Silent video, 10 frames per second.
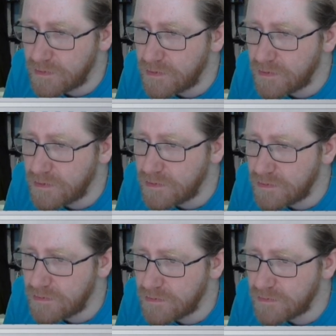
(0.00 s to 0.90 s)

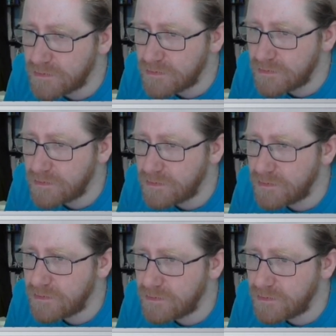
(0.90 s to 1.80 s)
And
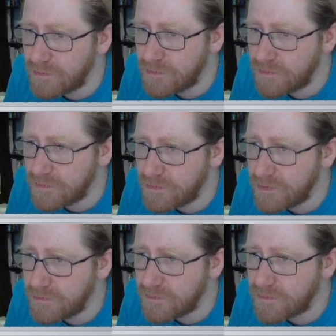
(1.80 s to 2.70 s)
we do
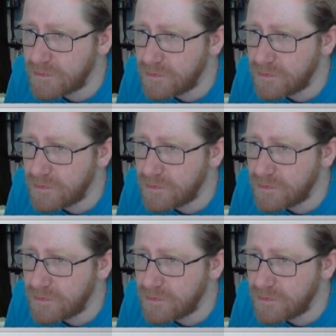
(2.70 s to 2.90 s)
this.